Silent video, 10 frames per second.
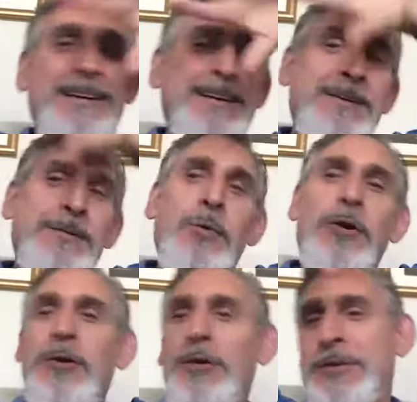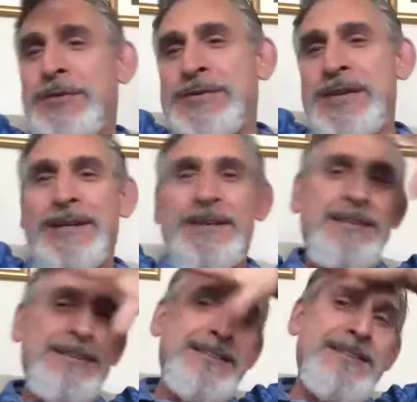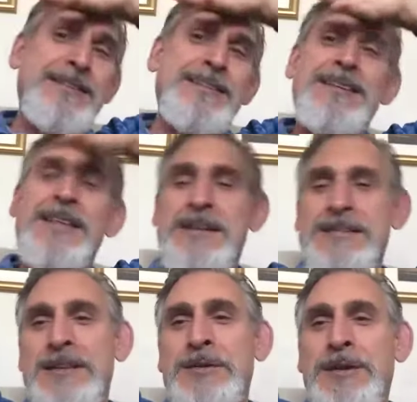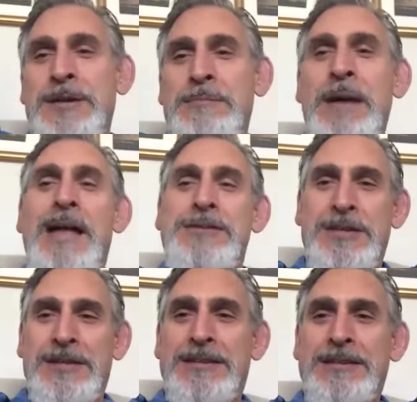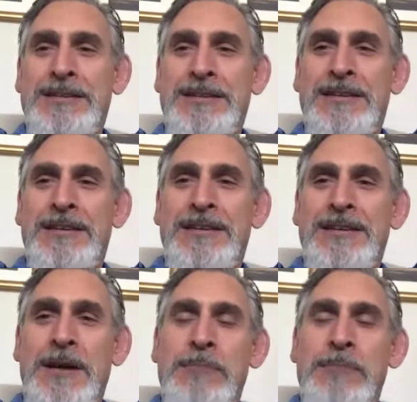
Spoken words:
worlds and things that you can imagine up